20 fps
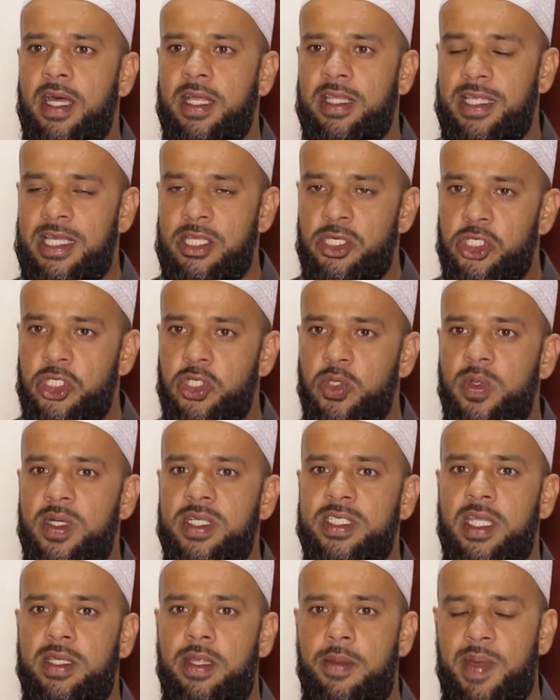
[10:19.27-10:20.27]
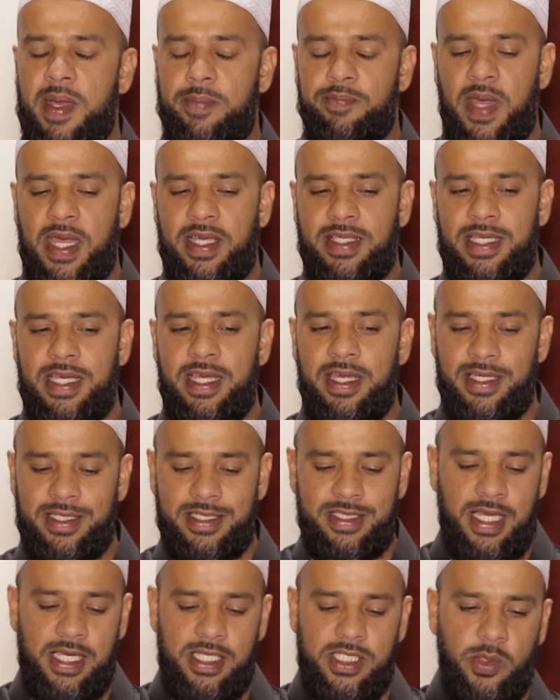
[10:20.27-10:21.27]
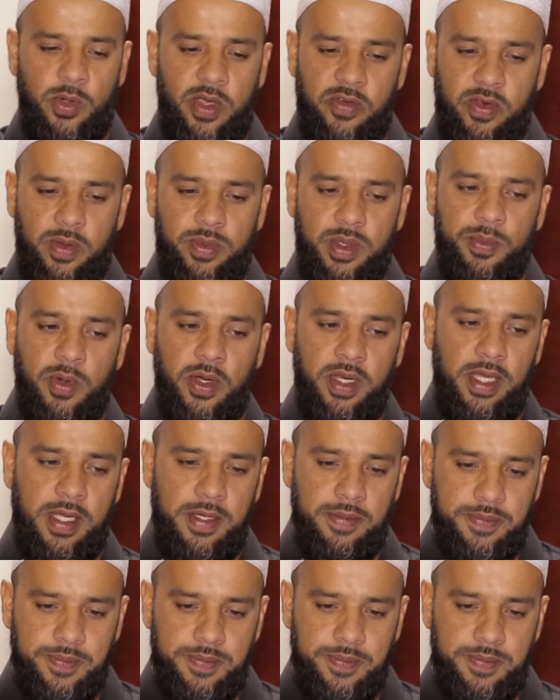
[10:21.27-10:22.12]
It ensures that the bacteria stays away from the body.